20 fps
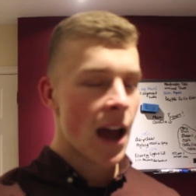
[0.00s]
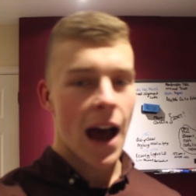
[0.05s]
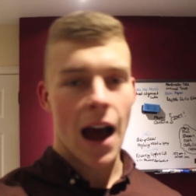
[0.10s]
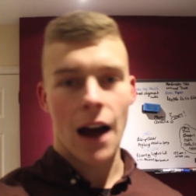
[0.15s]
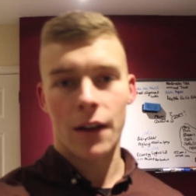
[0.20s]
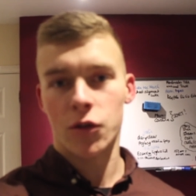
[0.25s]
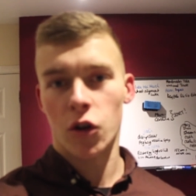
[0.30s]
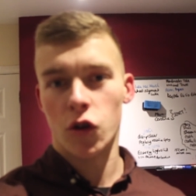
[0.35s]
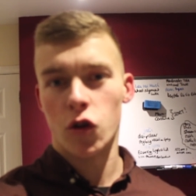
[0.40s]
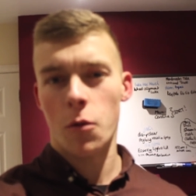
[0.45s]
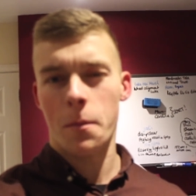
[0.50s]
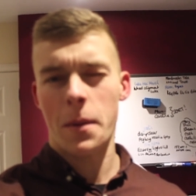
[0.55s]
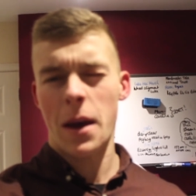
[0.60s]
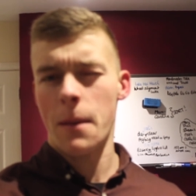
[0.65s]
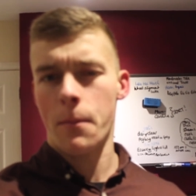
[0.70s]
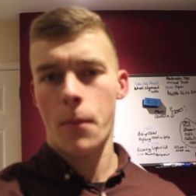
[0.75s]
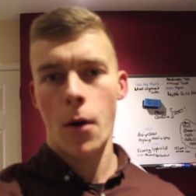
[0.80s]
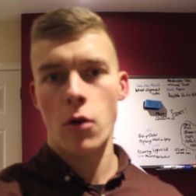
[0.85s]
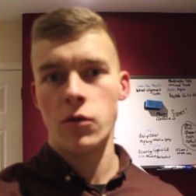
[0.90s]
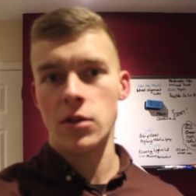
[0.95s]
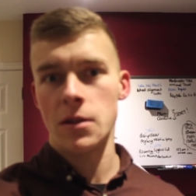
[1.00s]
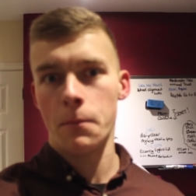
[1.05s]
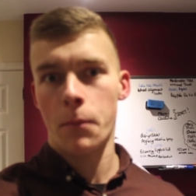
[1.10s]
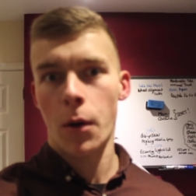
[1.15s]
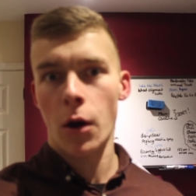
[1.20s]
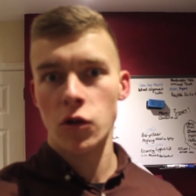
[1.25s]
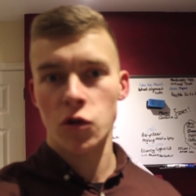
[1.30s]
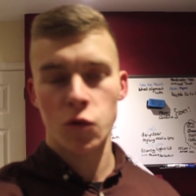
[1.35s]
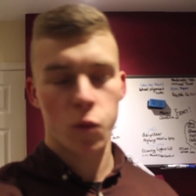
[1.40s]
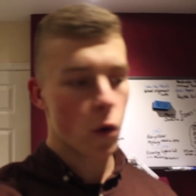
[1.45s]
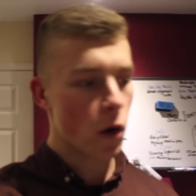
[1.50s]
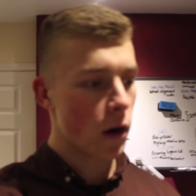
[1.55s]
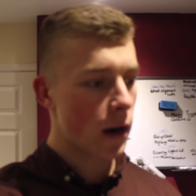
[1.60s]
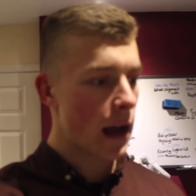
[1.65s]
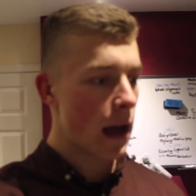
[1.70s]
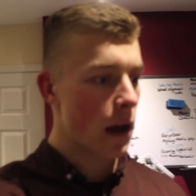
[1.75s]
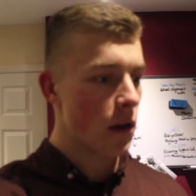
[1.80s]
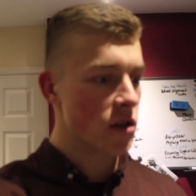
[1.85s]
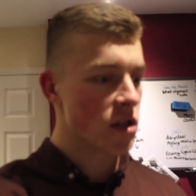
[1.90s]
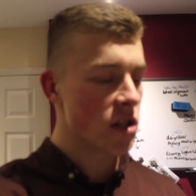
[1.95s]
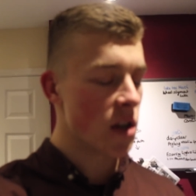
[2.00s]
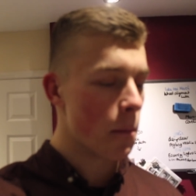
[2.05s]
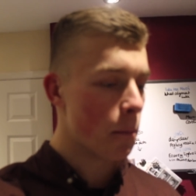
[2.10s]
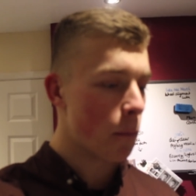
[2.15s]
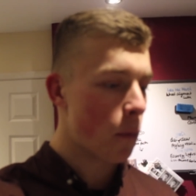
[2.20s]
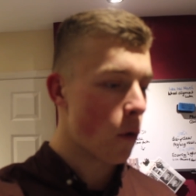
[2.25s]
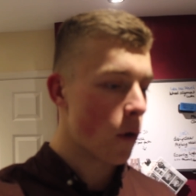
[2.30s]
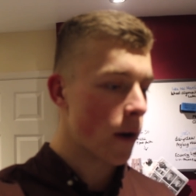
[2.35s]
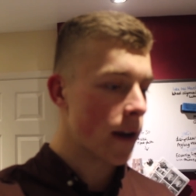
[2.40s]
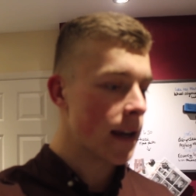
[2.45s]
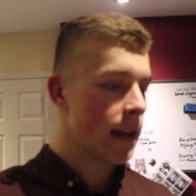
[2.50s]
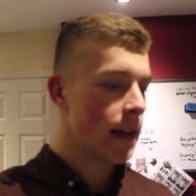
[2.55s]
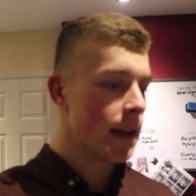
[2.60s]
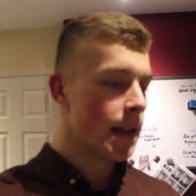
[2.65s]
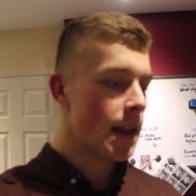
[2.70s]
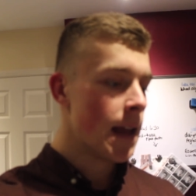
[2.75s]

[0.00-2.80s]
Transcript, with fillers: after I do a bit of posing post-workout at some point.